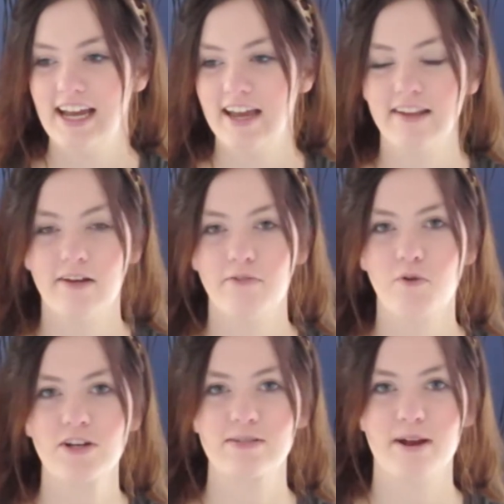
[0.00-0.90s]
And of
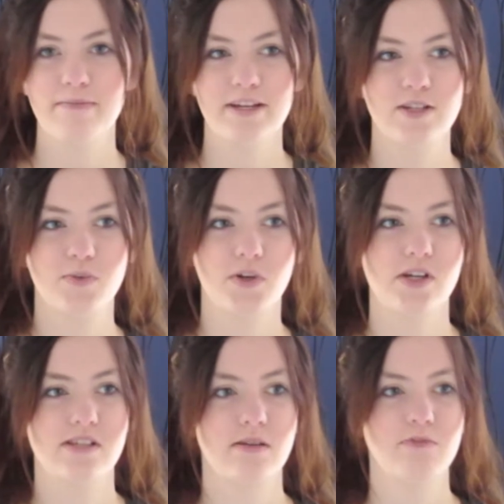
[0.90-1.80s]
course my biggest worry
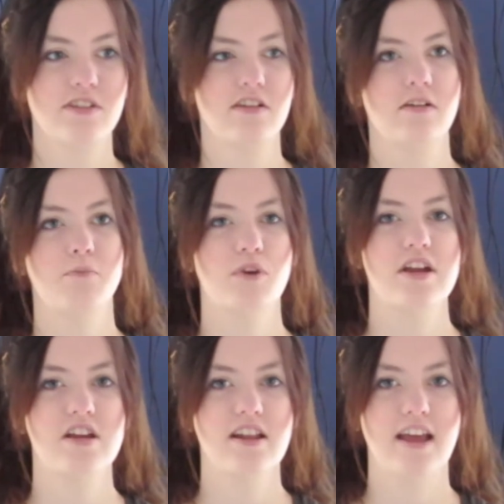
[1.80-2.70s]
is someone's gonna
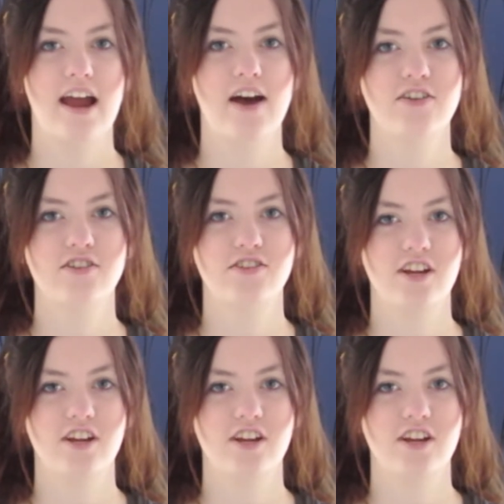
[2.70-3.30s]
break into the house